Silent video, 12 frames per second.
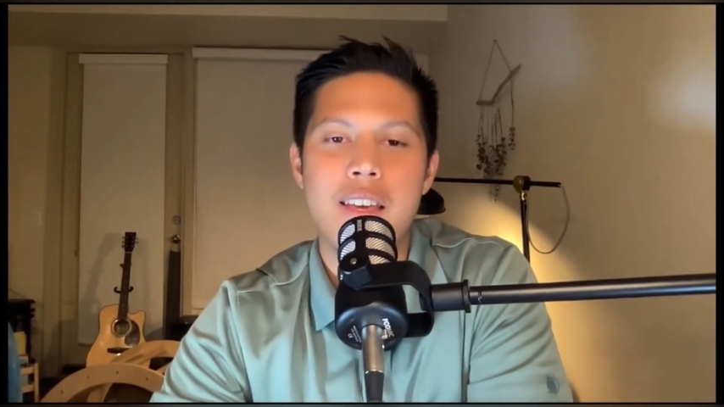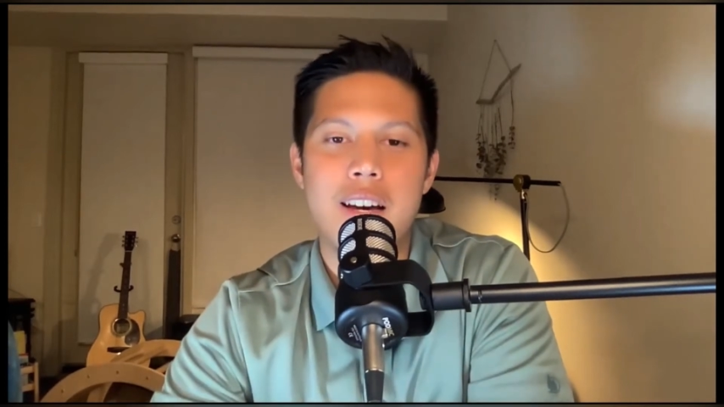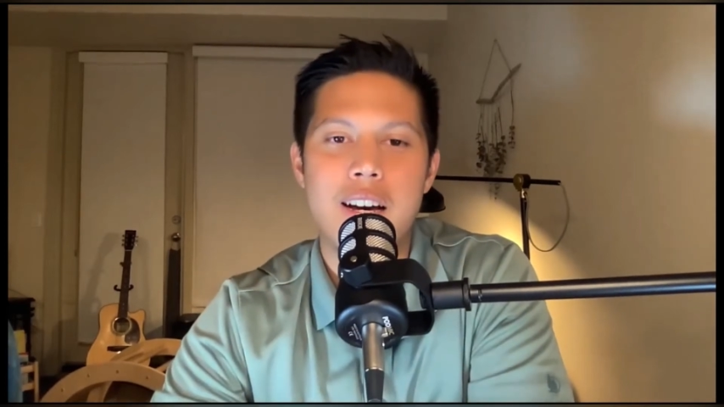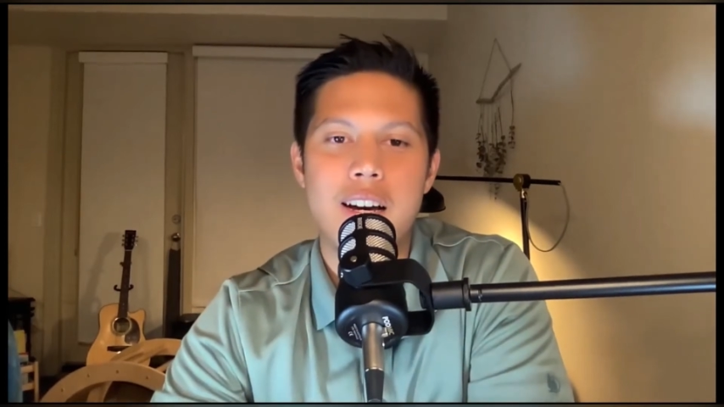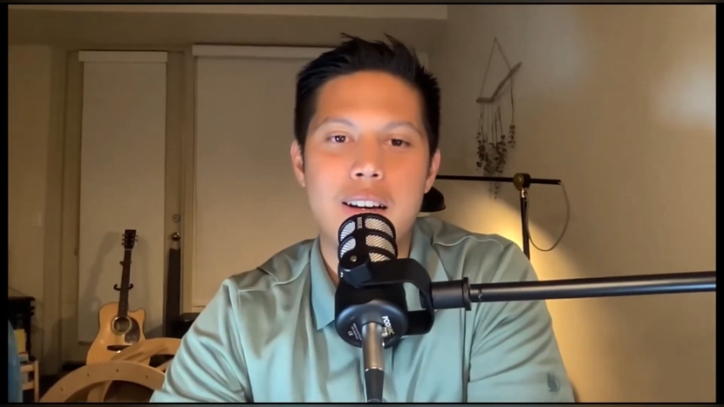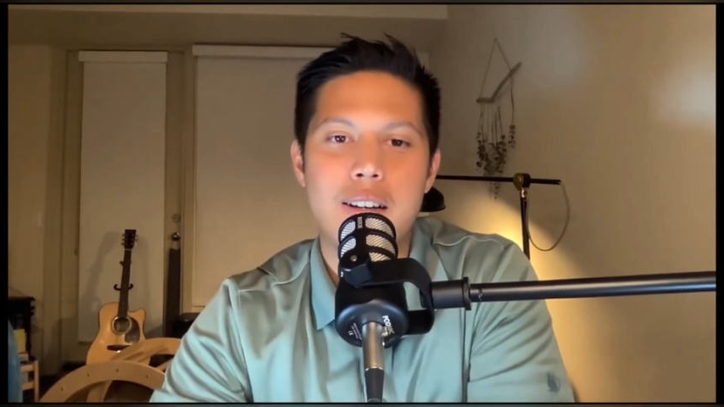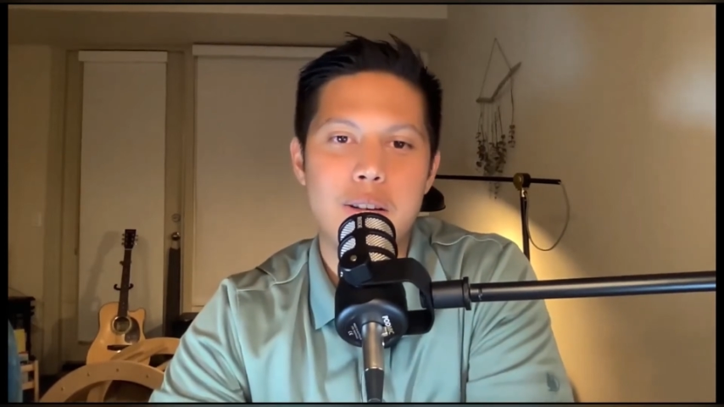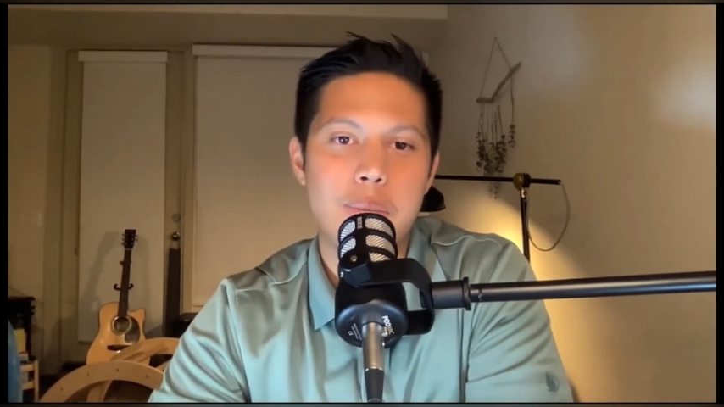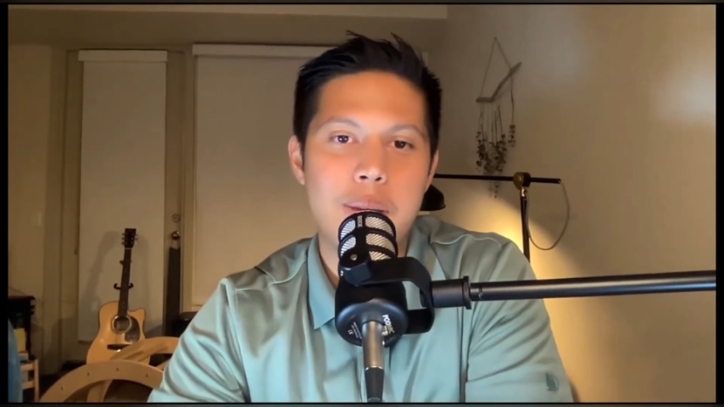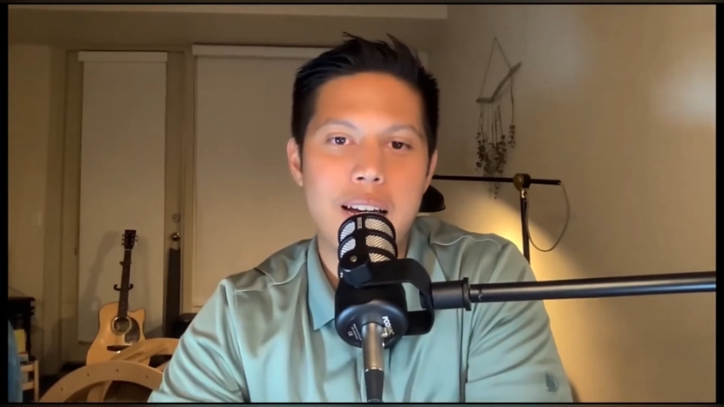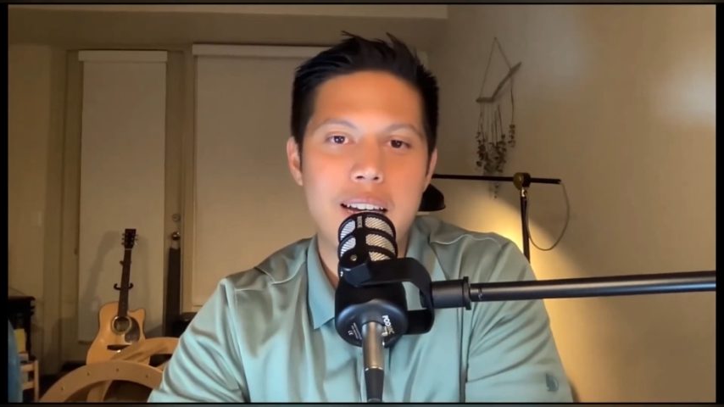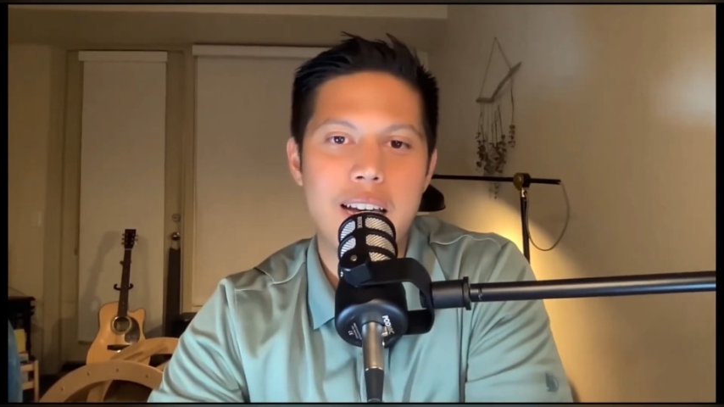look
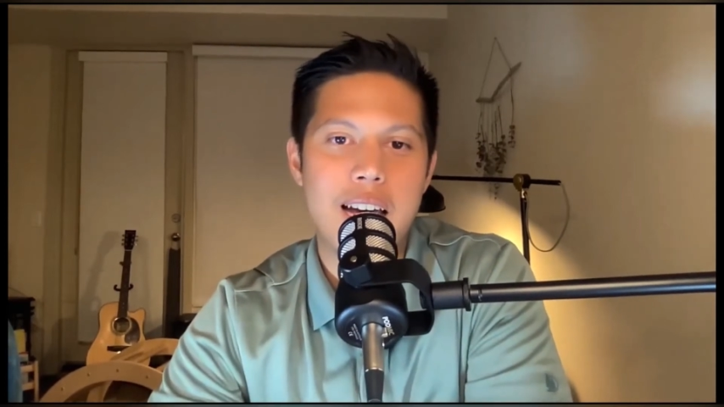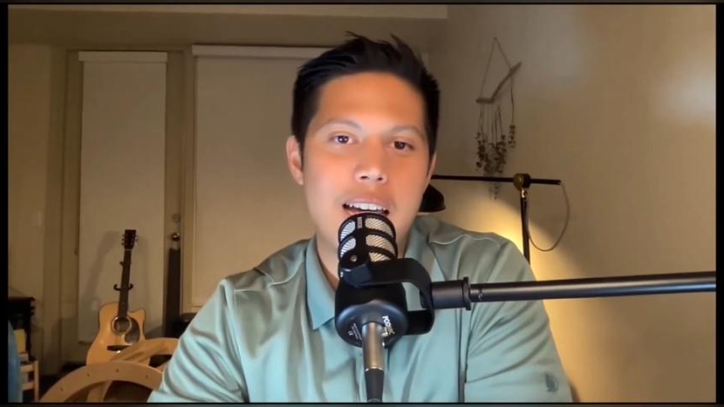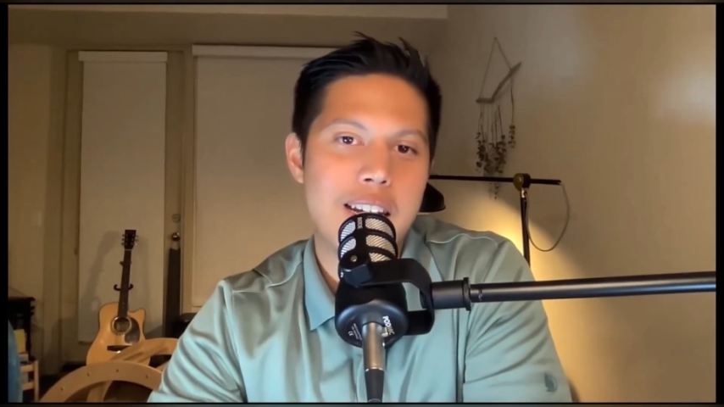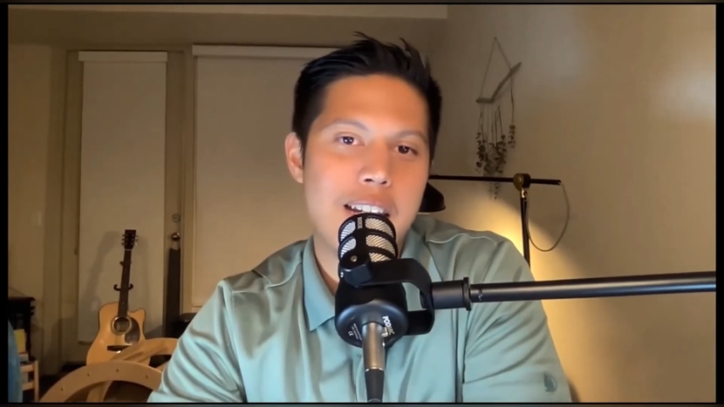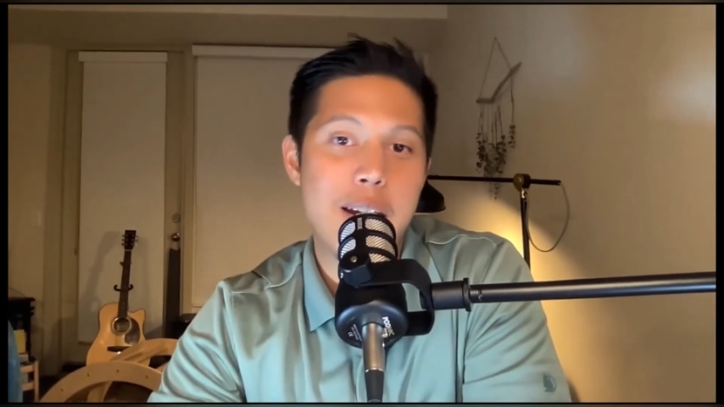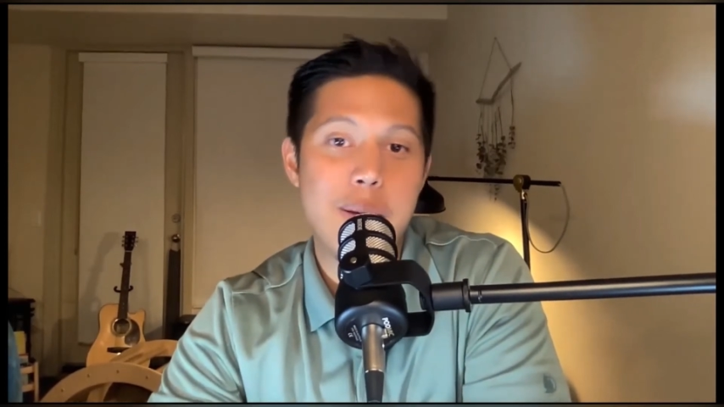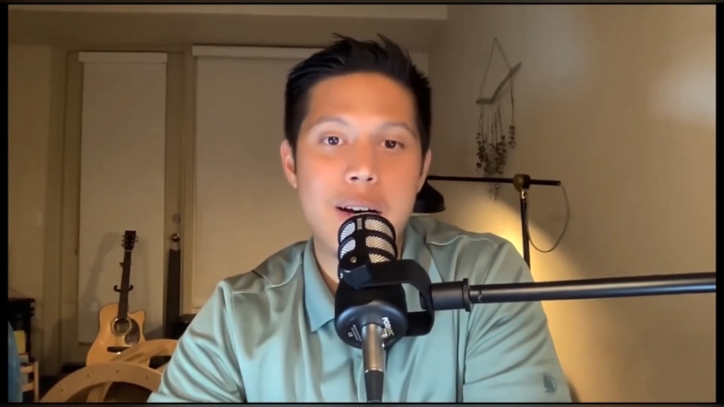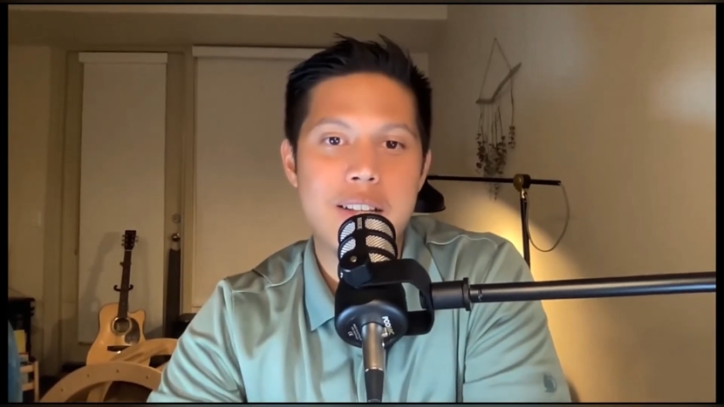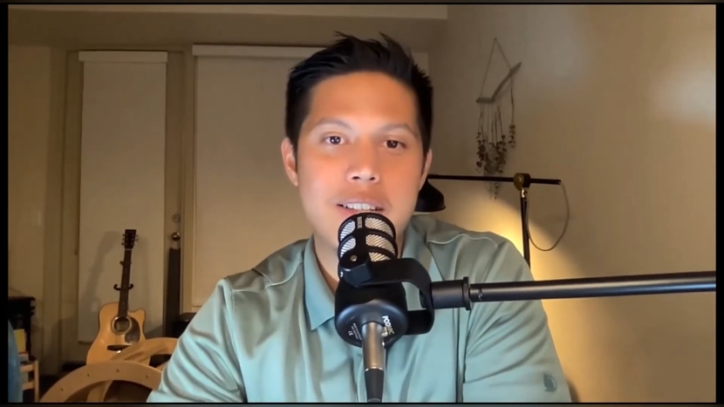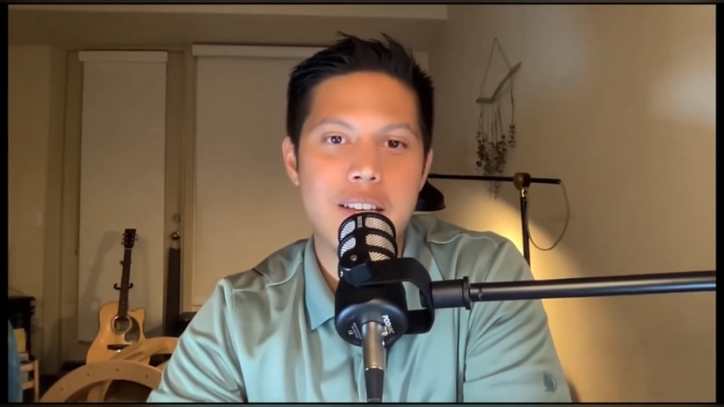back at 9 months.